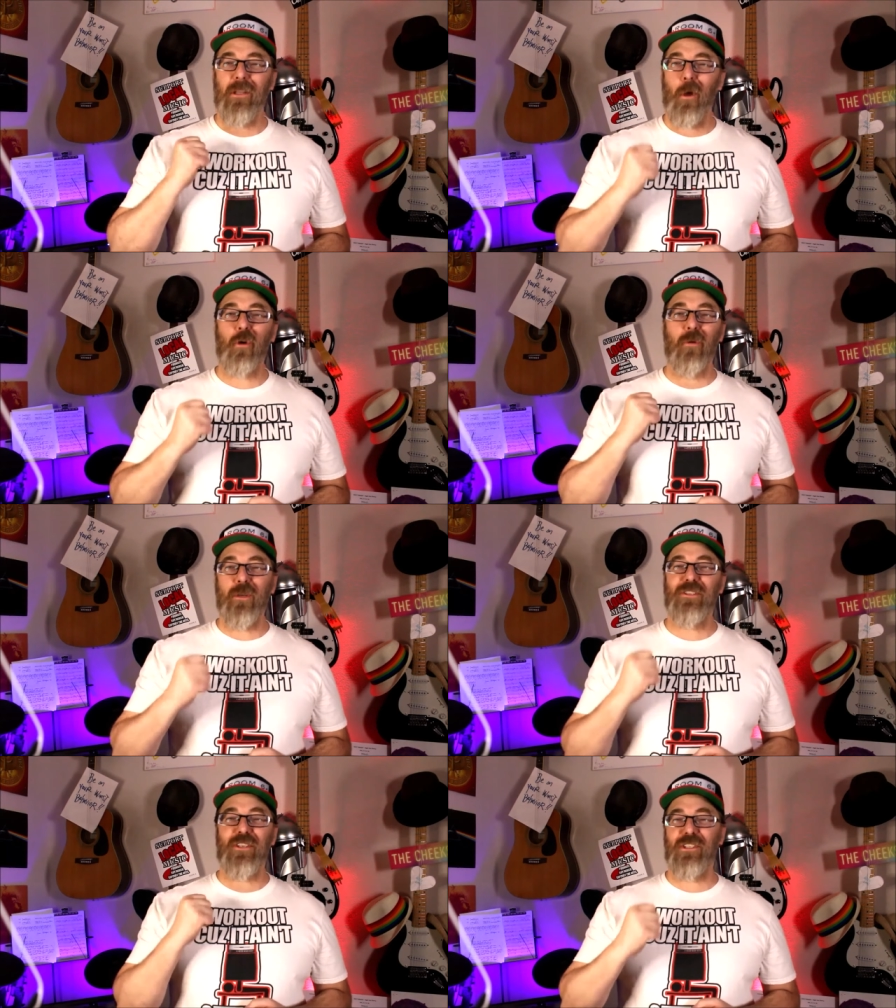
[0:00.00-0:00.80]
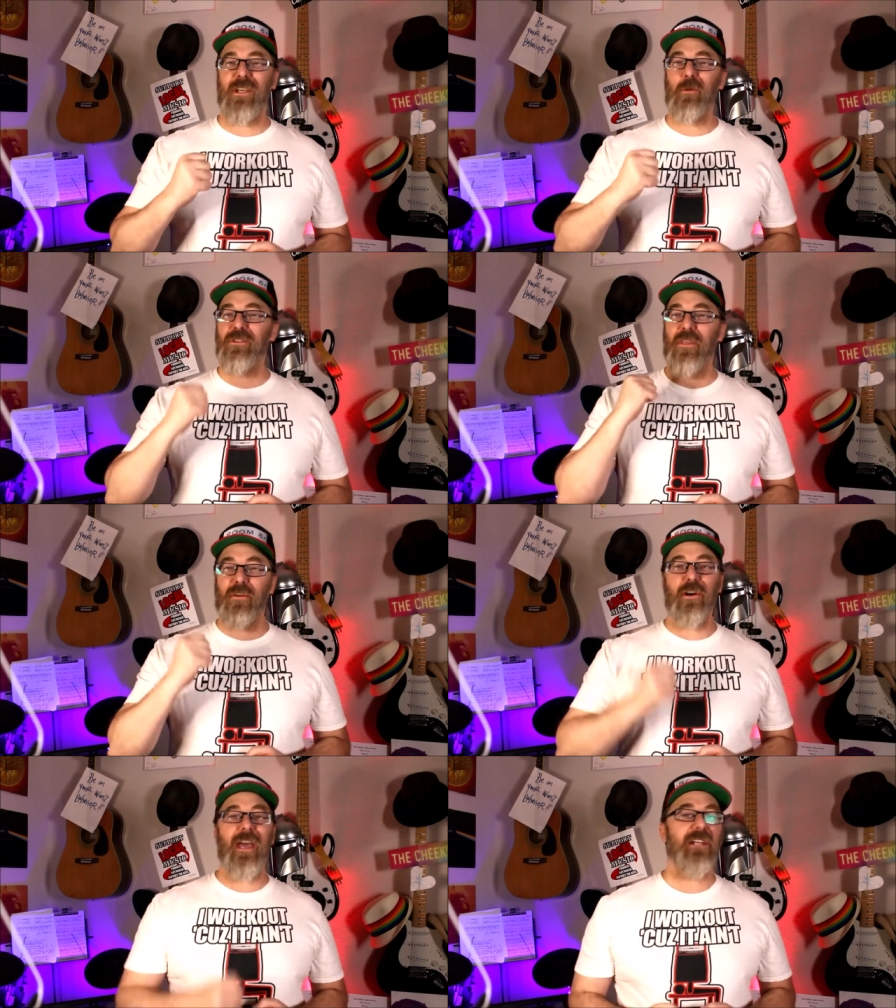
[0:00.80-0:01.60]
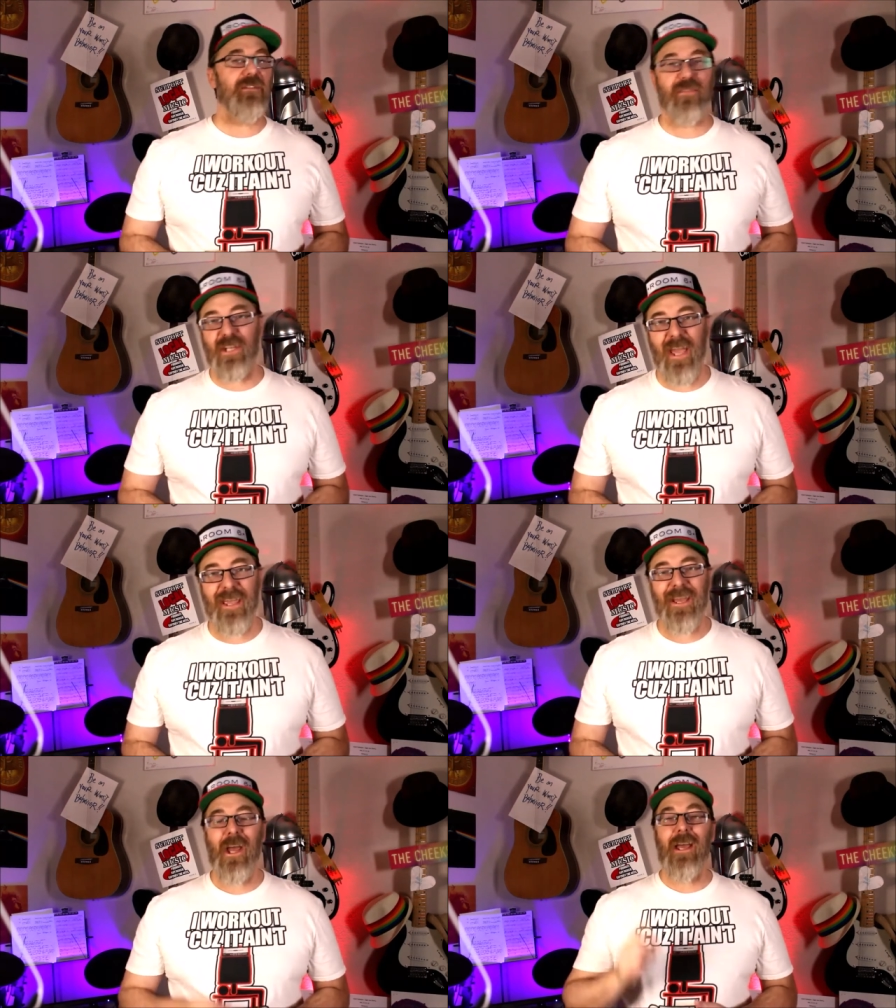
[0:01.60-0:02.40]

the local music scene was the third act of the night,